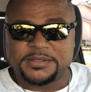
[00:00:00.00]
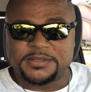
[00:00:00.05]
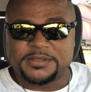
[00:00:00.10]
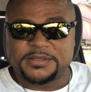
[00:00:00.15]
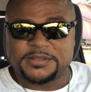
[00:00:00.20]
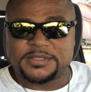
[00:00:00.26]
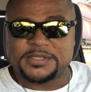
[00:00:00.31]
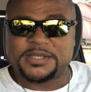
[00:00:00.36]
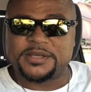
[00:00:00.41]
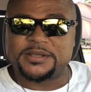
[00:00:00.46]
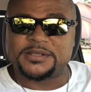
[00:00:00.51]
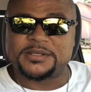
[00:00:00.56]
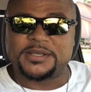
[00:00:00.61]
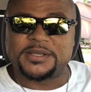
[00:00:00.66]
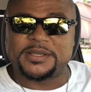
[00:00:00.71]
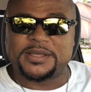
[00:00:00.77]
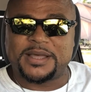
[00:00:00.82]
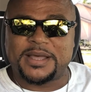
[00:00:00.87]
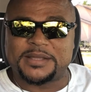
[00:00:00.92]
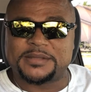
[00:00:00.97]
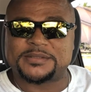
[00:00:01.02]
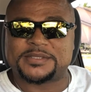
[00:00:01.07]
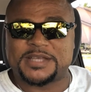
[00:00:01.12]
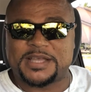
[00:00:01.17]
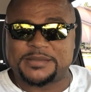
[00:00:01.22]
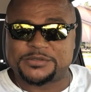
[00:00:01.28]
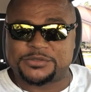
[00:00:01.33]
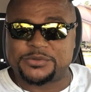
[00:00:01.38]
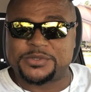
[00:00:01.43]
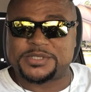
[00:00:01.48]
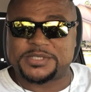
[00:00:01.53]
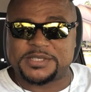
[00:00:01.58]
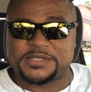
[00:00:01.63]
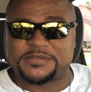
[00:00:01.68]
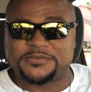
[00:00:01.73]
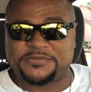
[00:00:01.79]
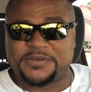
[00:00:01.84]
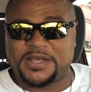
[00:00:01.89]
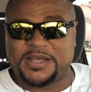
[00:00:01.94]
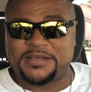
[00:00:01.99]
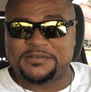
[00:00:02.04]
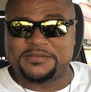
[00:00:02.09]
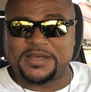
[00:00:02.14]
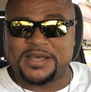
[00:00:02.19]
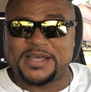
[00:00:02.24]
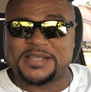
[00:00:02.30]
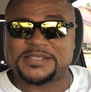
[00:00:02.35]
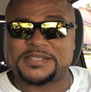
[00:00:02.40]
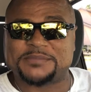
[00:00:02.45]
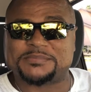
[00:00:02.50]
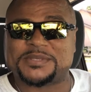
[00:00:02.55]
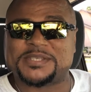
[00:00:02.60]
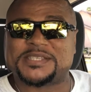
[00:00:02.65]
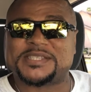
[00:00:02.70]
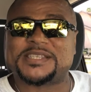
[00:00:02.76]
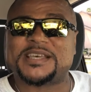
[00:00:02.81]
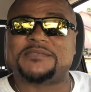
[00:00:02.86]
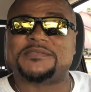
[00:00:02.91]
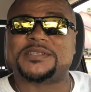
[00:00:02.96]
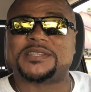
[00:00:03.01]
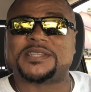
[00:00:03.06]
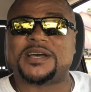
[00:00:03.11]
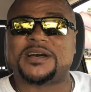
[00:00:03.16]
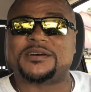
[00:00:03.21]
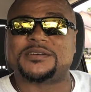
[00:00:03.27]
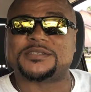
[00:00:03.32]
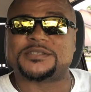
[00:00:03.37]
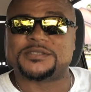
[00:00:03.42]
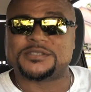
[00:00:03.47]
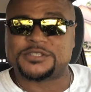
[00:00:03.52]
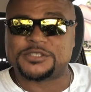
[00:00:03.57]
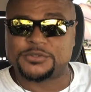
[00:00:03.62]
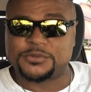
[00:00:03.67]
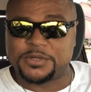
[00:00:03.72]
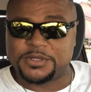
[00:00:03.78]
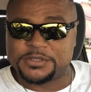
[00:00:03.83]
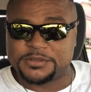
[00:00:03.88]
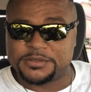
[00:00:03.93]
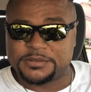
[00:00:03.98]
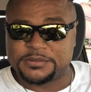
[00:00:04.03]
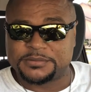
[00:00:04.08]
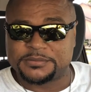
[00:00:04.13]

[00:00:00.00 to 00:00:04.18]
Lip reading: still times 365 adds up to $7,200.